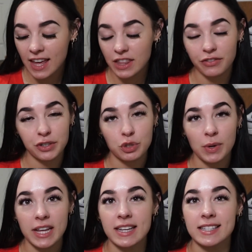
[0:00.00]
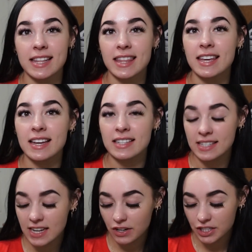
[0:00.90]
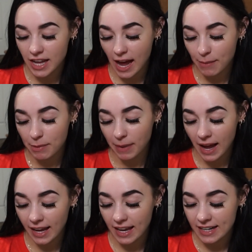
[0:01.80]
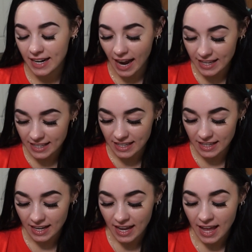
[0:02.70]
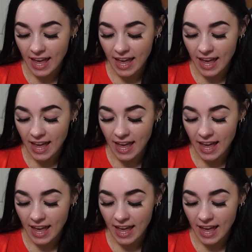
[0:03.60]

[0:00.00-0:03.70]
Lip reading: The first one is the Sneakers app by Nike,